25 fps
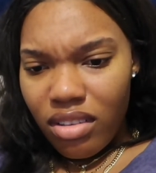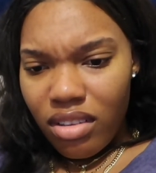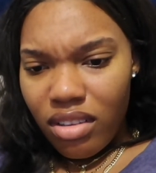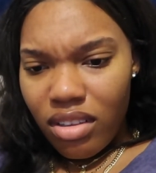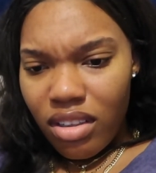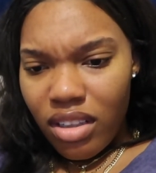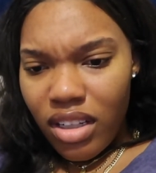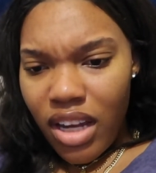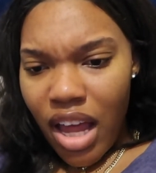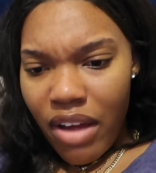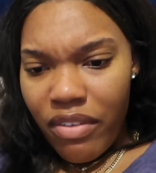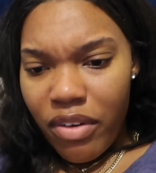
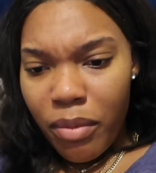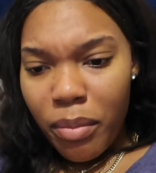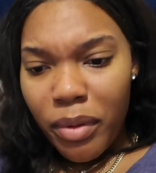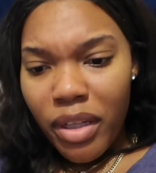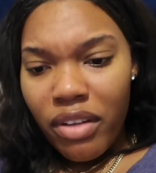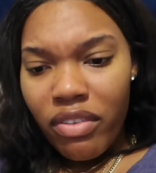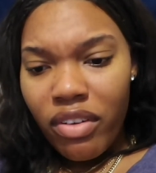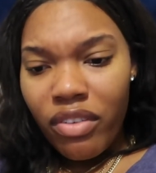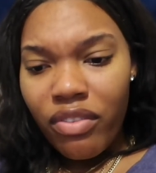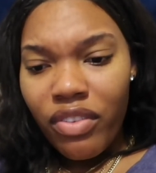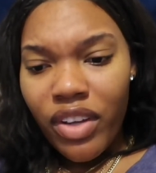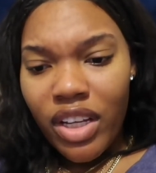
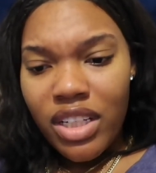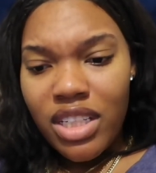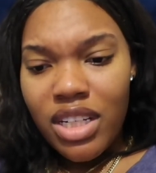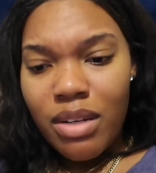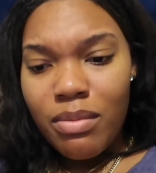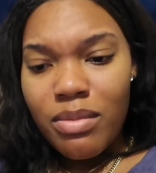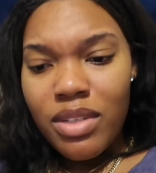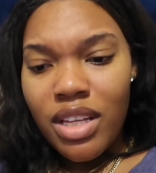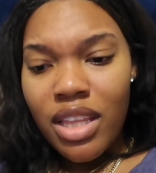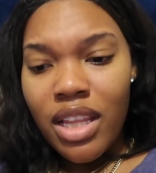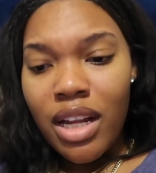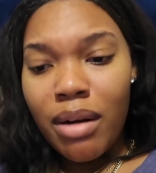
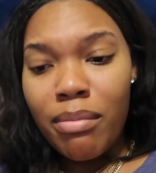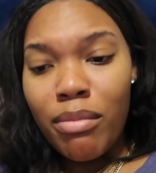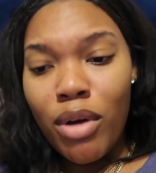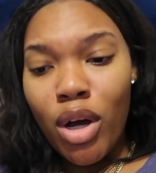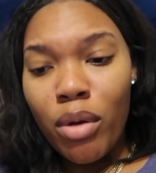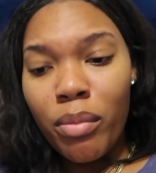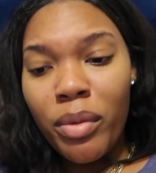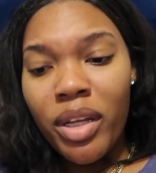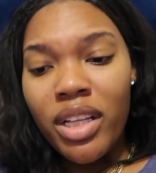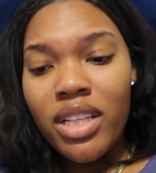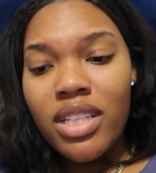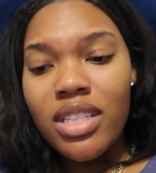victims in their
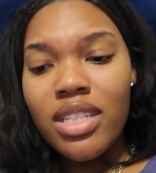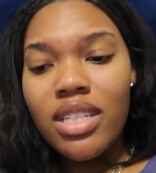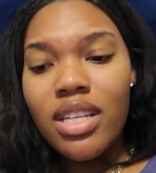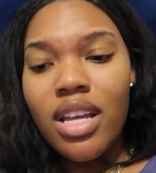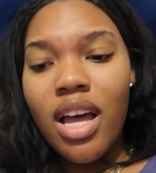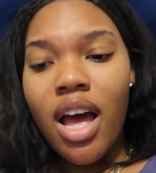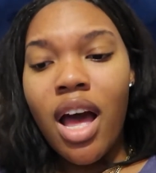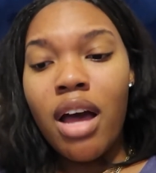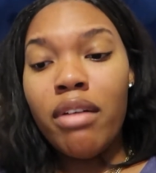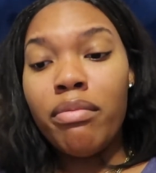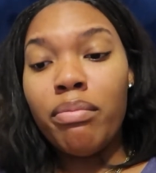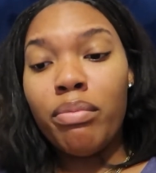moments
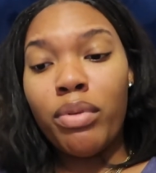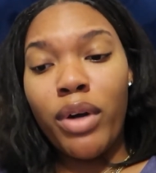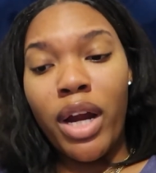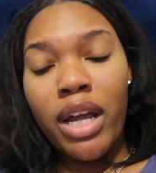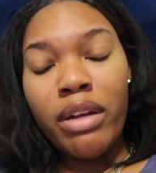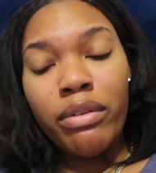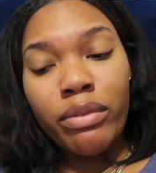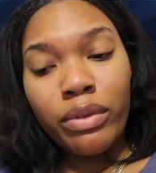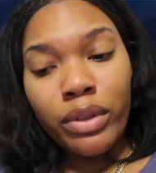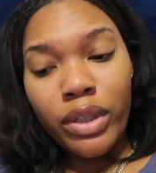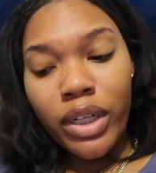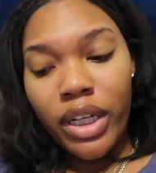of
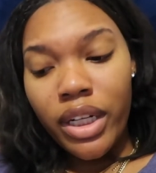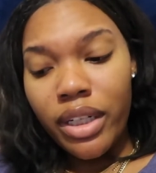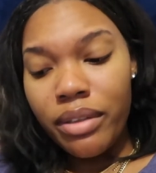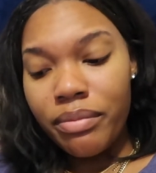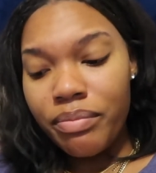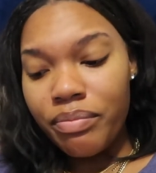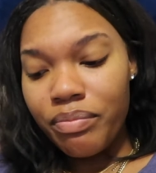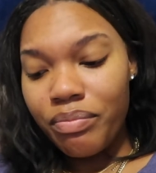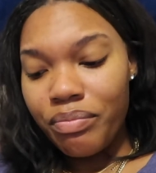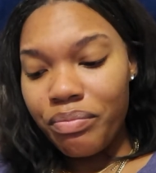bravery."